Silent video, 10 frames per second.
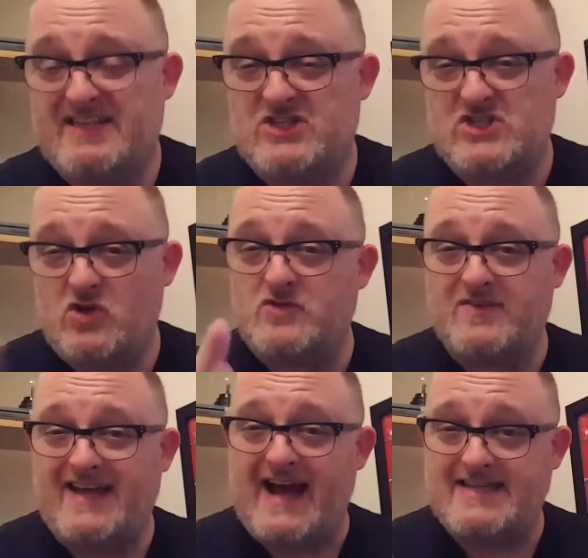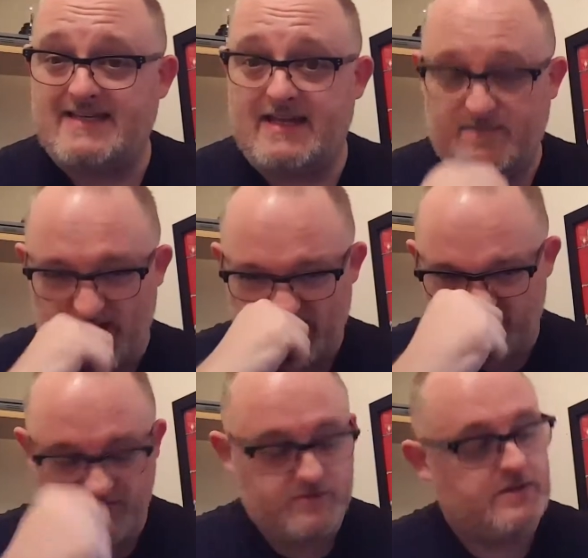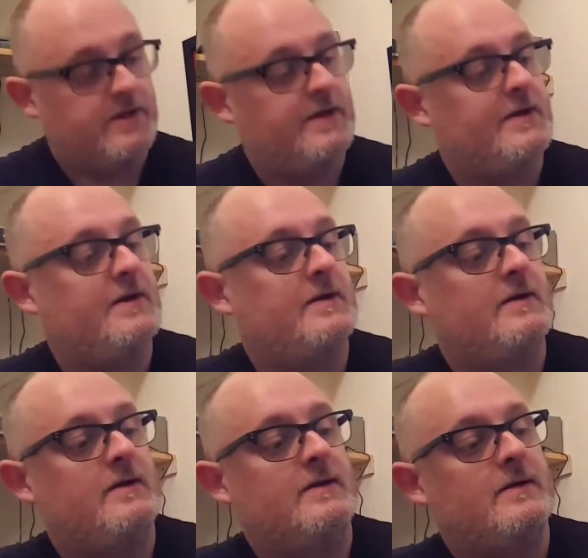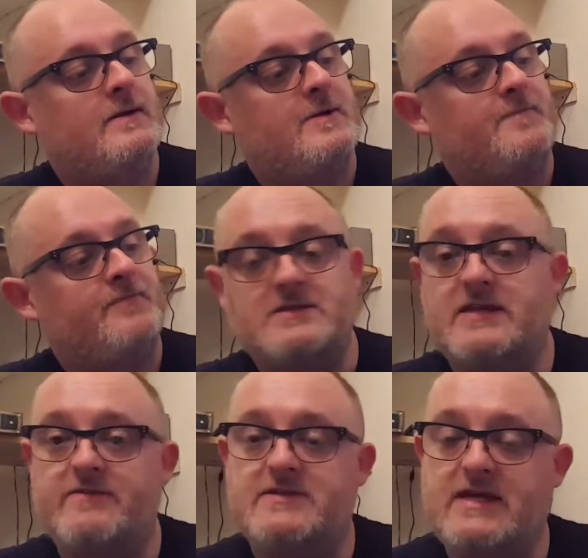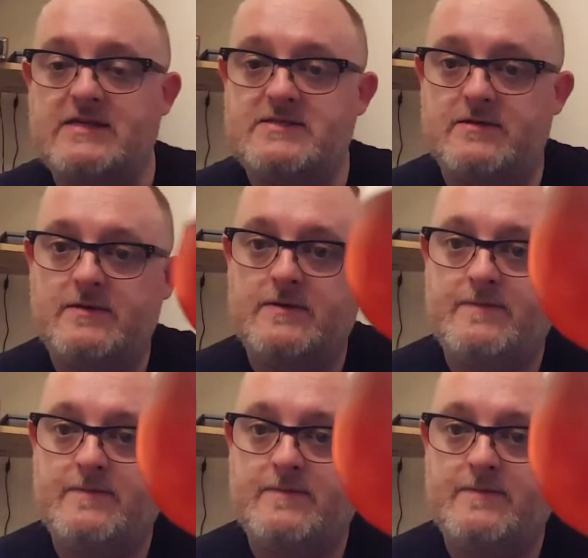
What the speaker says: sort of kind of get the passion fruit. Let's give it a taste.